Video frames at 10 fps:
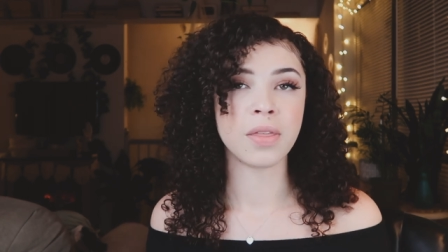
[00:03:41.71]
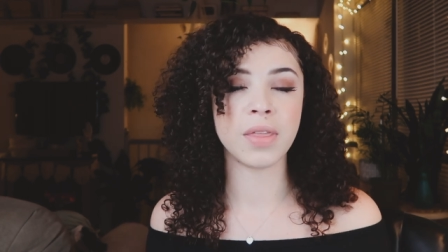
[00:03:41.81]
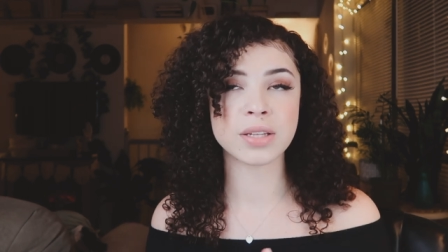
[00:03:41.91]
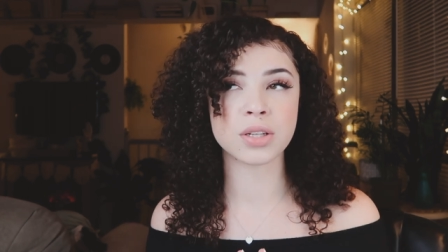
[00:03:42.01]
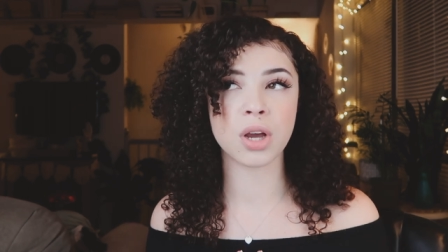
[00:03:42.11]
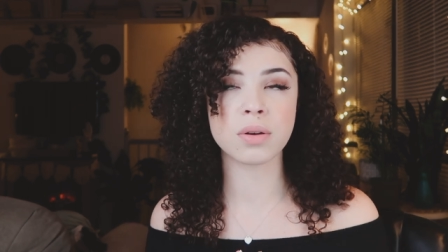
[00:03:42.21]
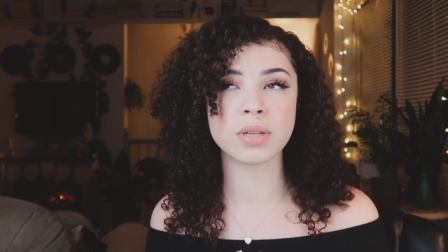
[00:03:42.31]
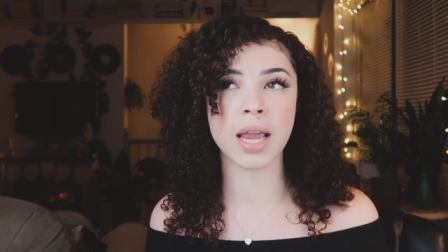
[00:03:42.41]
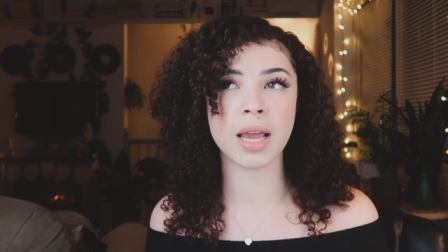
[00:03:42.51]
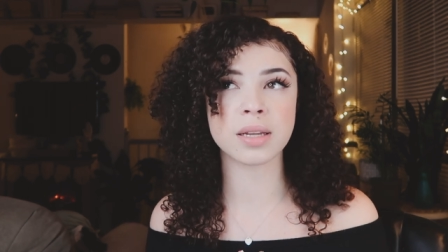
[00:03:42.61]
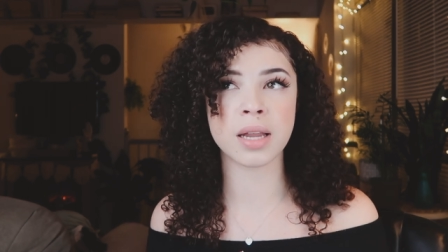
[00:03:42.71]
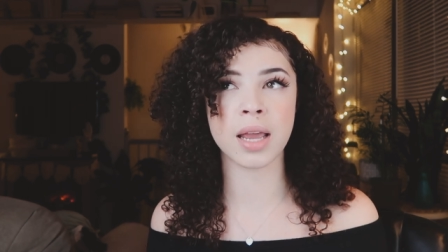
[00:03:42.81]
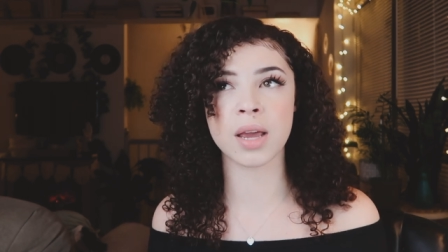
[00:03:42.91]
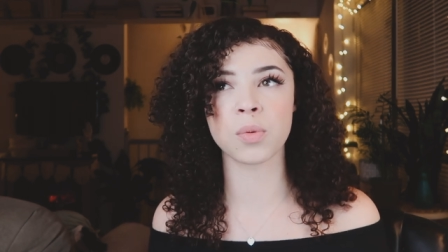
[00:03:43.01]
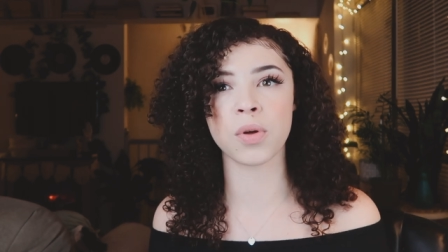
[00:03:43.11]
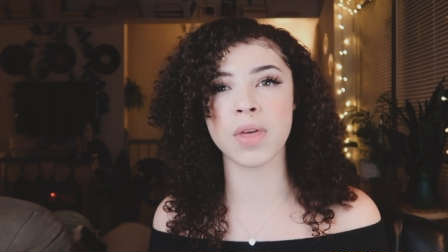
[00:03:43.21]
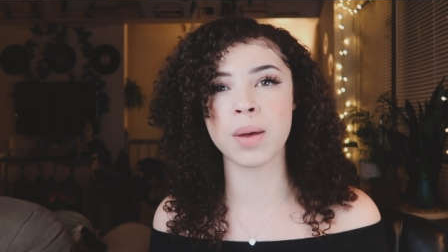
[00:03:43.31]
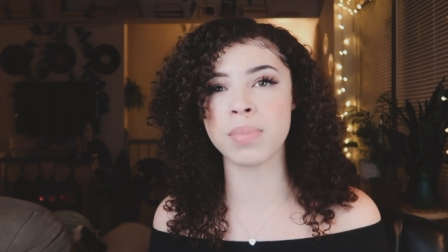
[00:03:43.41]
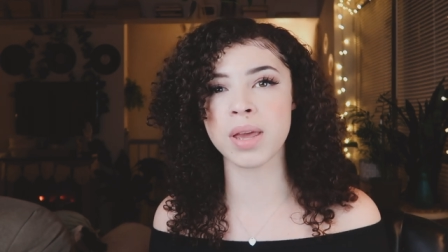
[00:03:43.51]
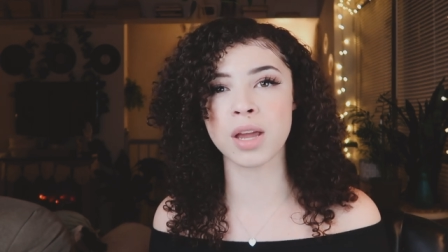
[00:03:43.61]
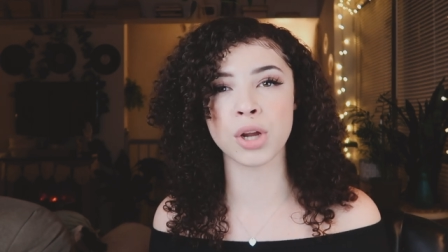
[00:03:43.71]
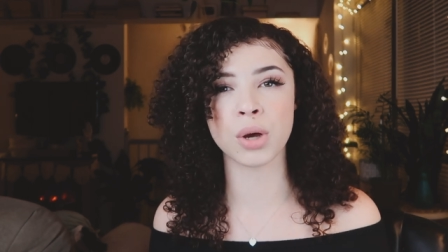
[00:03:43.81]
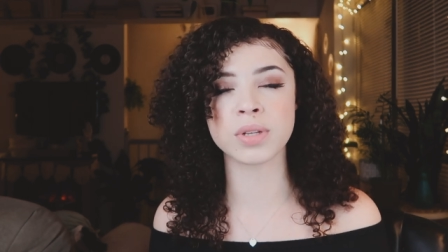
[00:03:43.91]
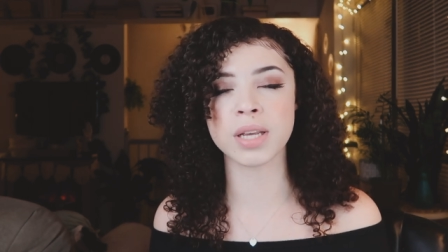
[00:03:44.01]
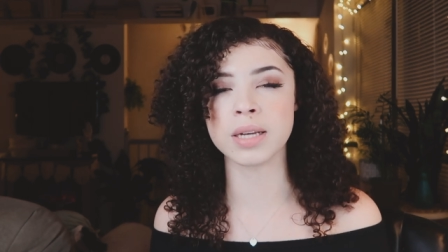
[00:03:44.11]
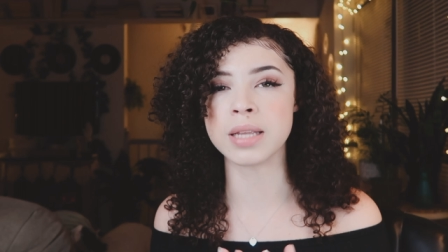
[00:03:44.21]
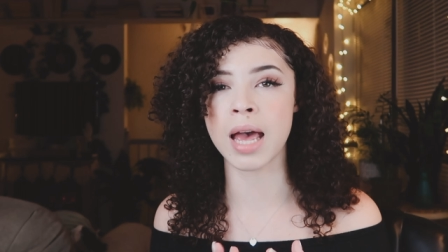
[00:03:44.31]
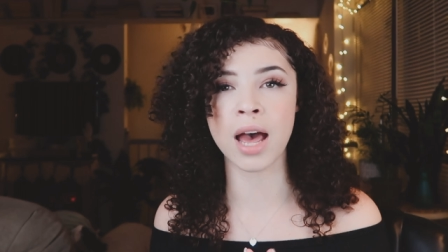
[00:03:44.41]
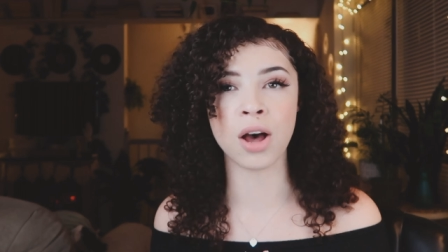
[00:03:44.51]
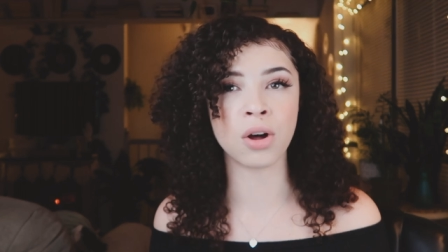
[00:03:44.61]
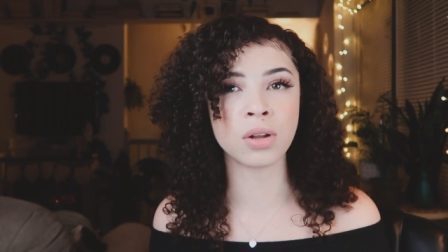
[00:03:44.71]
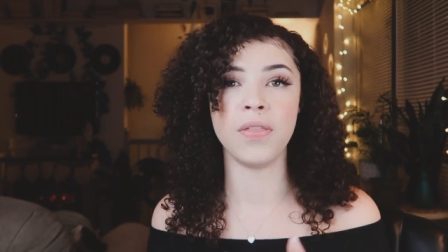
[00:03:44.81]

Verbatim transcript: This goes hand in hand with them being nosy as hell.